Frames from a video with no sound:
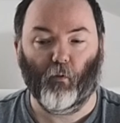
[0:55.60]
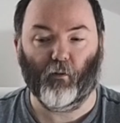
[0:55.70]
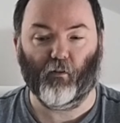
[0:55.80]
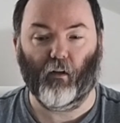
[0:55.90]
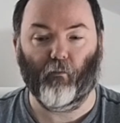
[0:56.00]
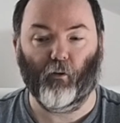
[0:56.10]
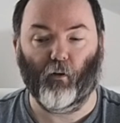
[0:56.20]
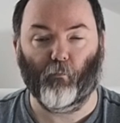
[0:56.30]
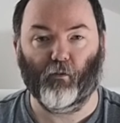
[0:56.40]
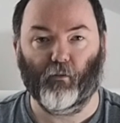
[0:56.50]
This should give you a good
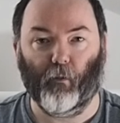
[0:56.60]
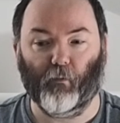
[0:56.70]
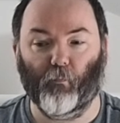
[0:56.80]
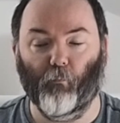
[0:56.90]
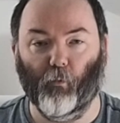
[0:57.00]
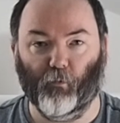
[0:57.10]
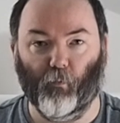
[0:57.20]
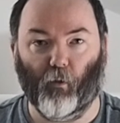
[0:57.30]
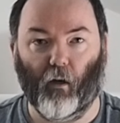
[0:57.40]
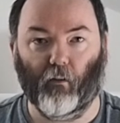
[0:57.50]
option to be able to put
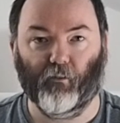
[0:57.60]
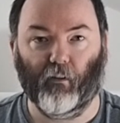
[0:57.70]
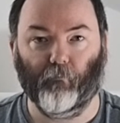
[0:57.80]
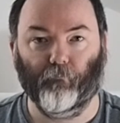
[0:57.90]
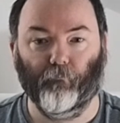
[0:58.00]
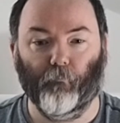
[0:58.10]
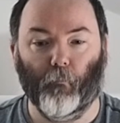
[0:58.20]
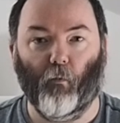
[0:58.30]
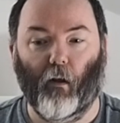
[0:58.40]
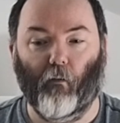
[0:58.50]
multiple cards on it
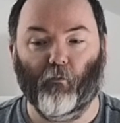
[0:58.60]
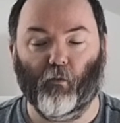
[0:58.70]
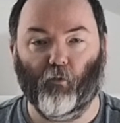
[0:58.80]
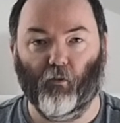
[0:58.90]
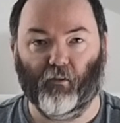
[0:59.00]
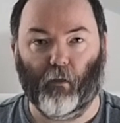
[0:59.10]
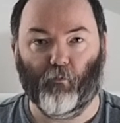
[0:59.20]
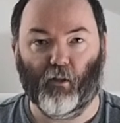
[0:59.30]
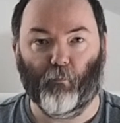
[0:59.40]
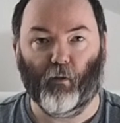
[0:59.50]
without having to have all the same
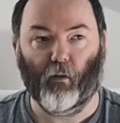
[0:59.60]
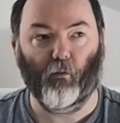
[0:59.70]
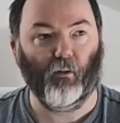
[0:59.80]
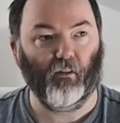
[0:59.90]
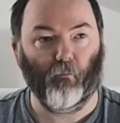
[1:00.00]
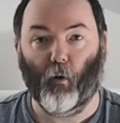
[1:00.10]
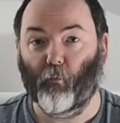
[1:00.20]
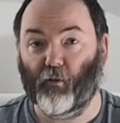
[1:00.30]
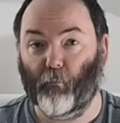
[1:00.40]
GPU, because at the moment